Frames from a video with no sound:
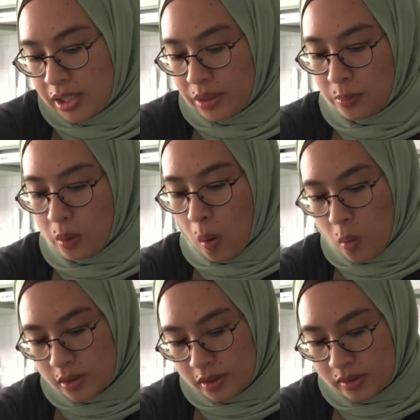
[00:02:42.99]
You will
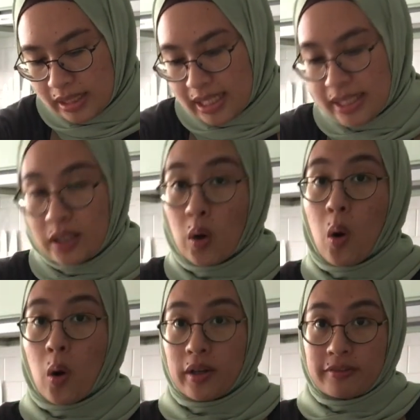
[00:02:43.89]
also need
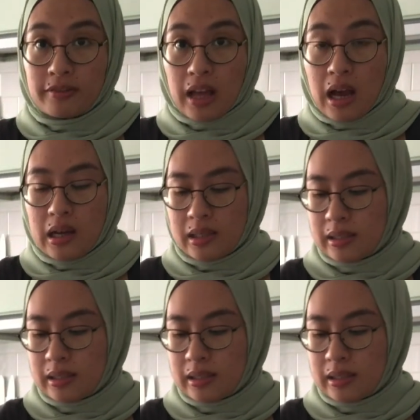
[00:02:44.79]
corn flour,